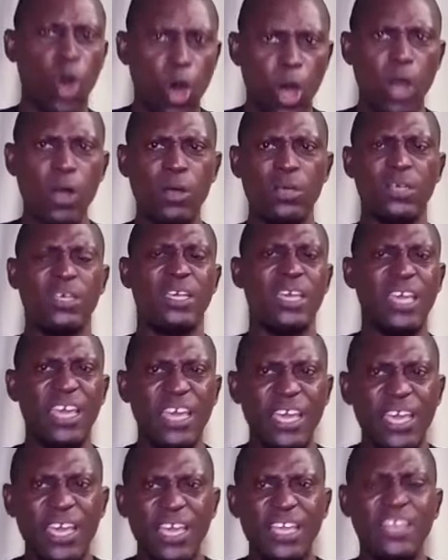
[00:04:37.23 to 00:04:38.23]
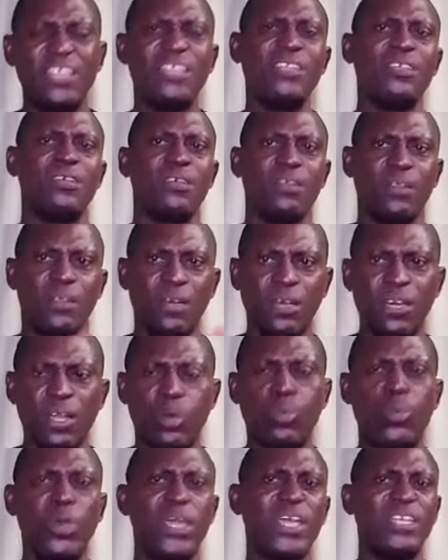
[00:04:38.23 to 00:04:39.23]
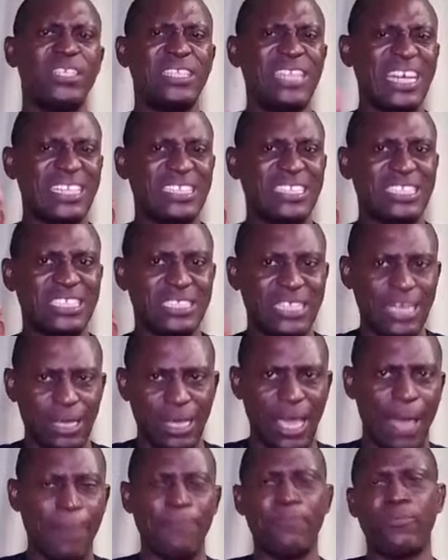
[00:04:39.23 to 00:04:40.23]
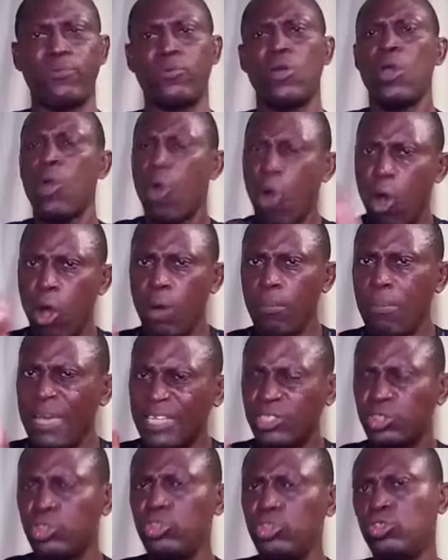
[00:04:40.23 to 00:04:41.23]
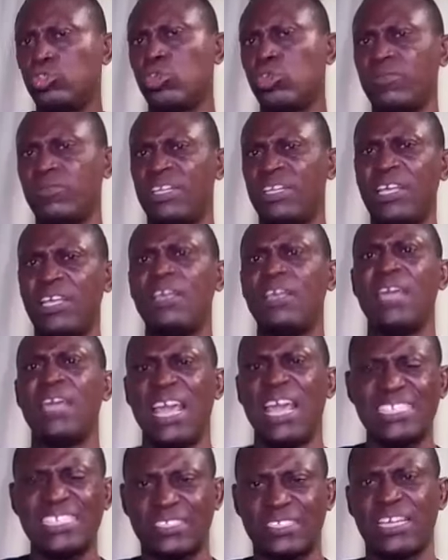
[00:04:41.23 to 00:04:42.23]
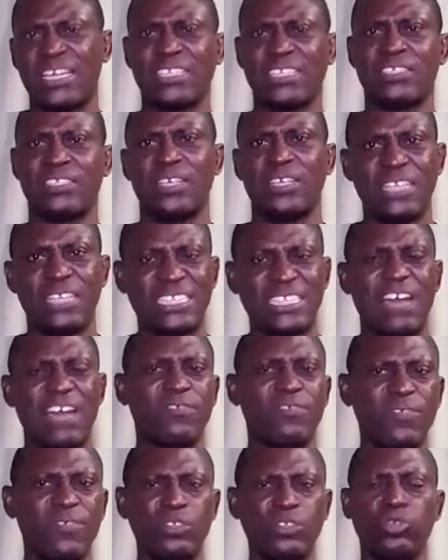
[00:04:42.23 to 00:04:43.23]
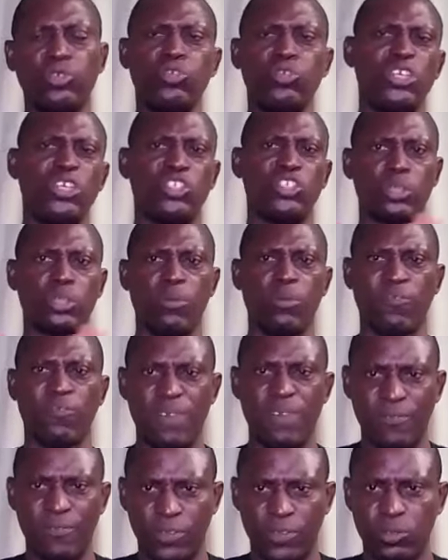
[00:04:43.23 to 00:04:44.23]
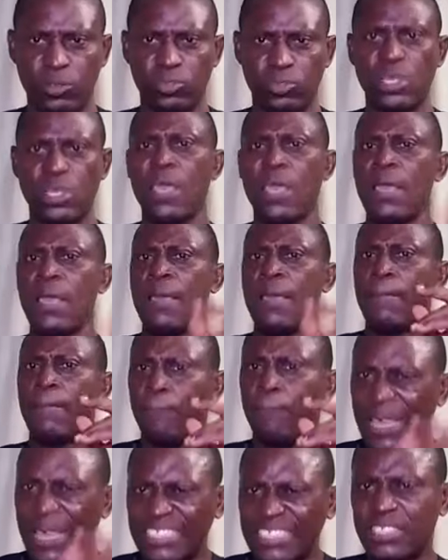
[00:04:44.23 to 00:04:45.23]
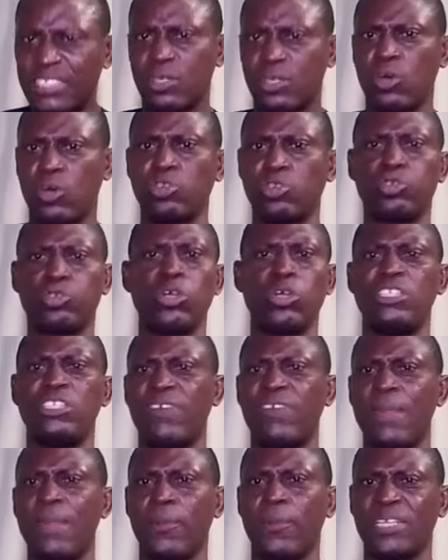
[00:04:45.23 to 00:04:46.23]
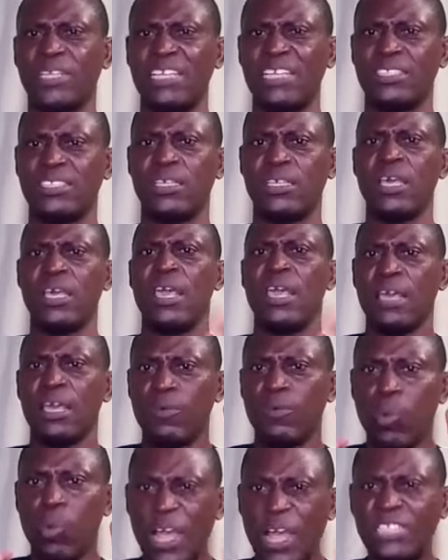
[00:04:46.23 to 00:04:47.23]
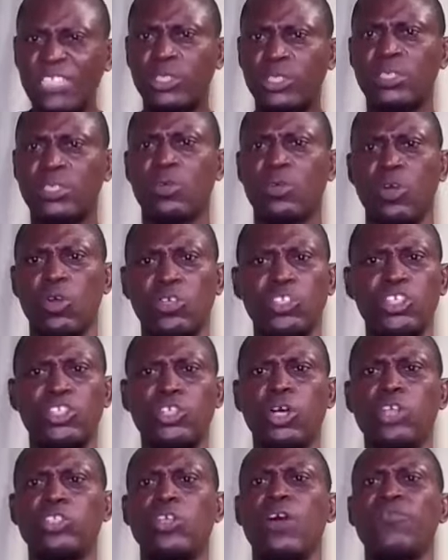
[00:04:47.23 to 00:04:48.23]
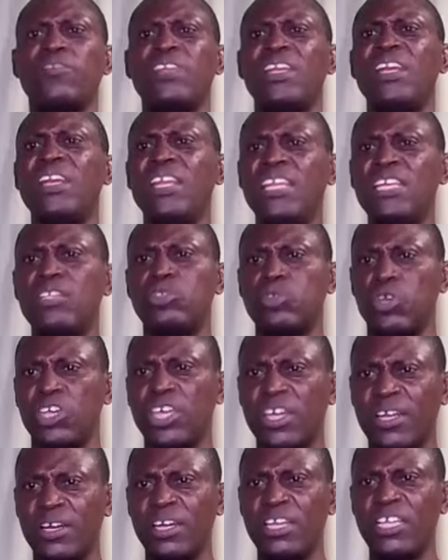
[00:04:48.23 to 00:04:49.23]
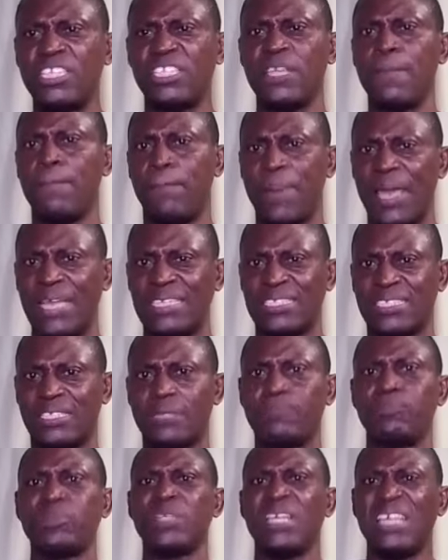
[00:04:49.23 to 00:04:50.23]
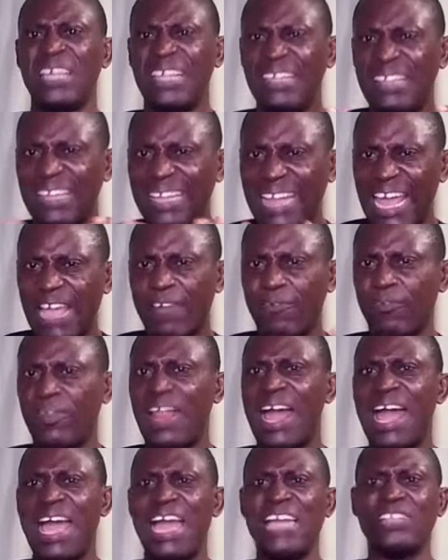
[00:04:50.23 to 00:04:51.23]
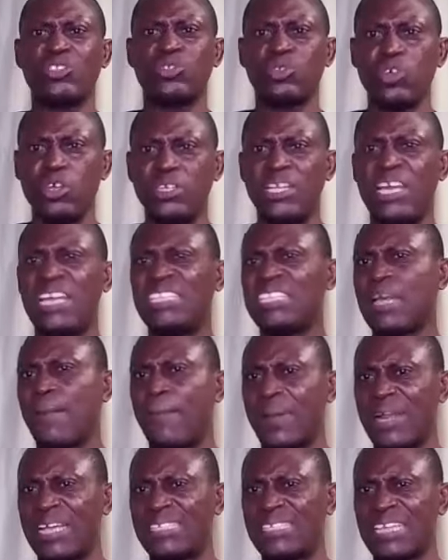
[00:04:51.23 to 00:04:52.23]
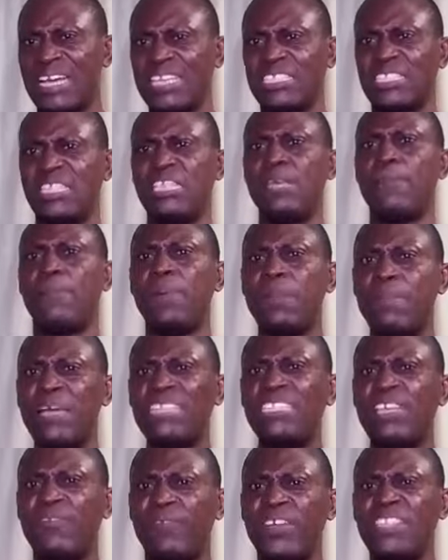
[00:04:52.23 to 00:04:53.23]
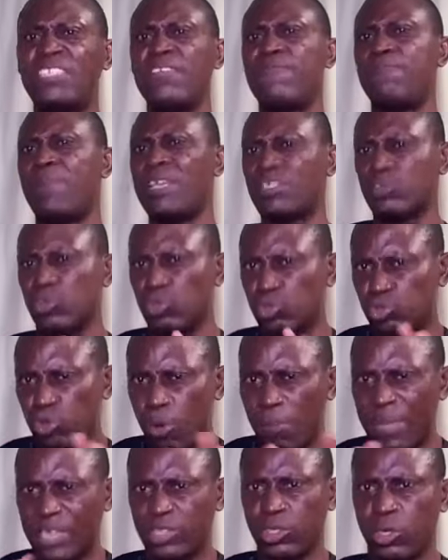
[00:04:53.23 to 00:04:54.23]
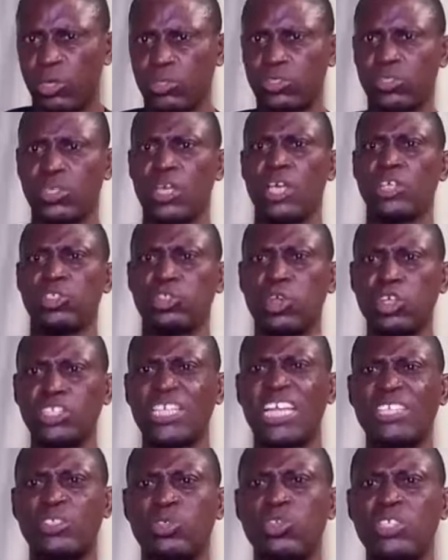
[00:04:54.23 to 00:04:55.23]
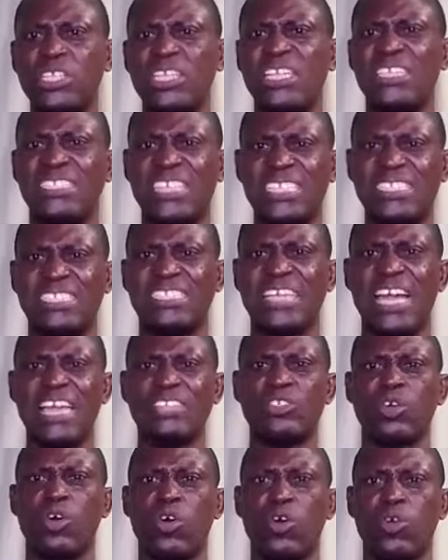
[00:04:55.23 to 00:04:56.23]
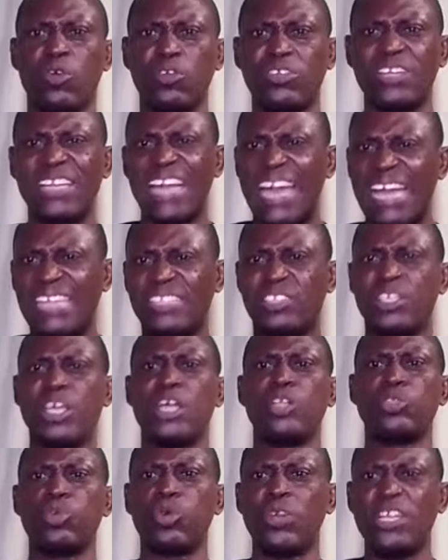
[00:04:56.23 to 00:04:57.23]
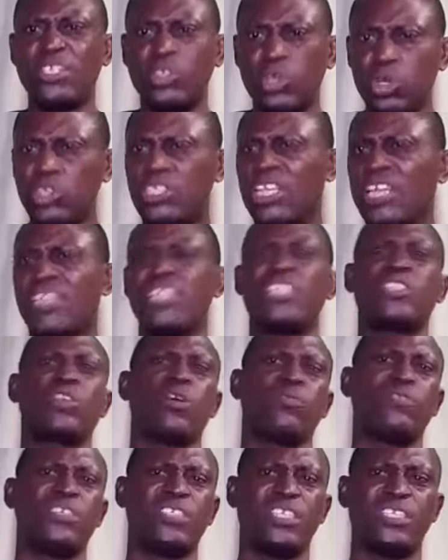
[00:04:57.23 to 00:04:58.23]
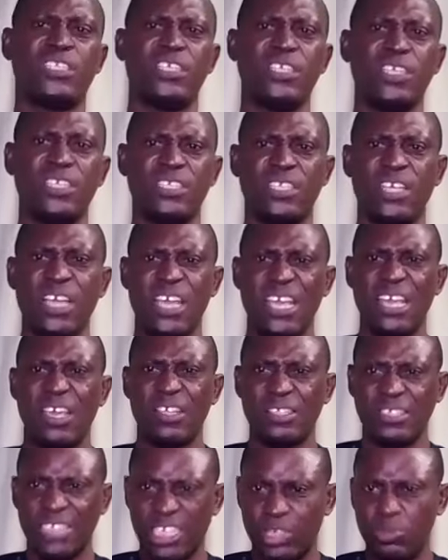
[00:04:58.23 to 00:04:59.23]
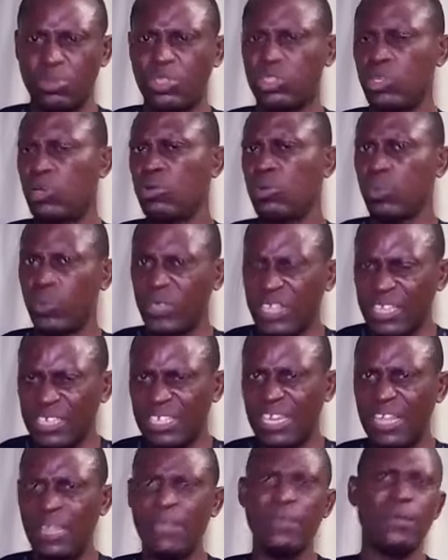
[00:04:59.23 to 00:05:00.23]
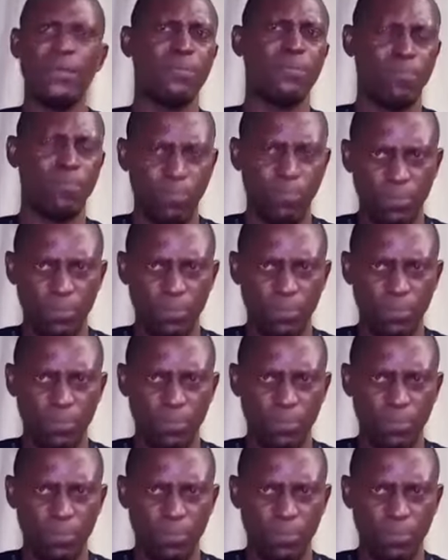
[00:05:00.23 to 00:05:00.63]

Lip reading: or any liquid that is helpful, or make use of the extracts that I've given to you in some of my videos. Pest control is very important. Wet conditions often lead to increase in pests like flies, rodents, and parasites. Implement effective pest control measures such as using insecticides or rodenites to reduce the risk of diseases transmission within the